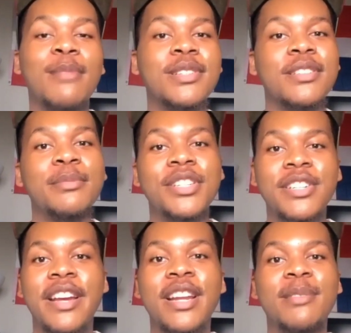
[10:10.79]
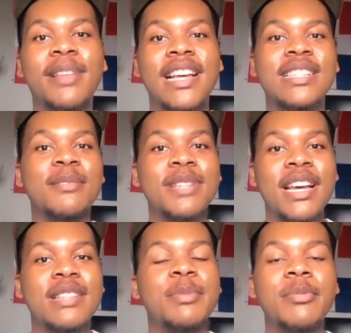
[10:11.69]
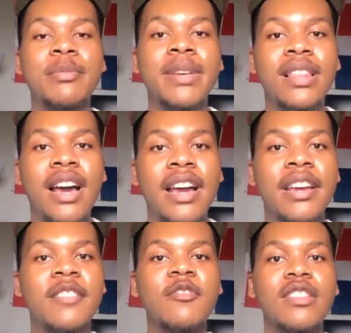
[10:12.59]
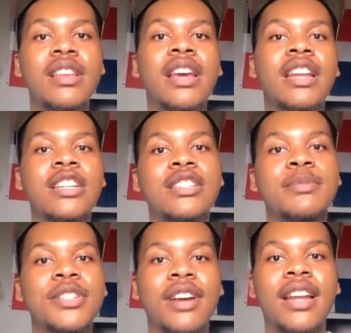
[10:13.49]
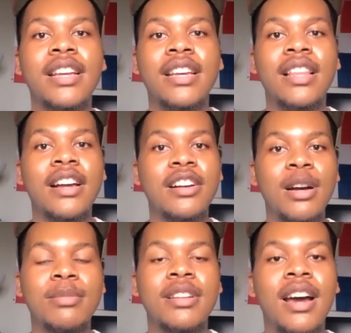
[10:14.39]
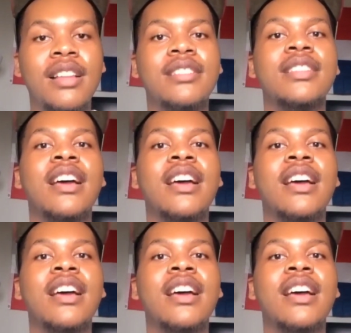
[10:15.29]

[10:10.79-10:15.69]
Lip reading: I'm just gonna be straight up. Like sometimes people be lying and they just be trying to get like a couple of dollars.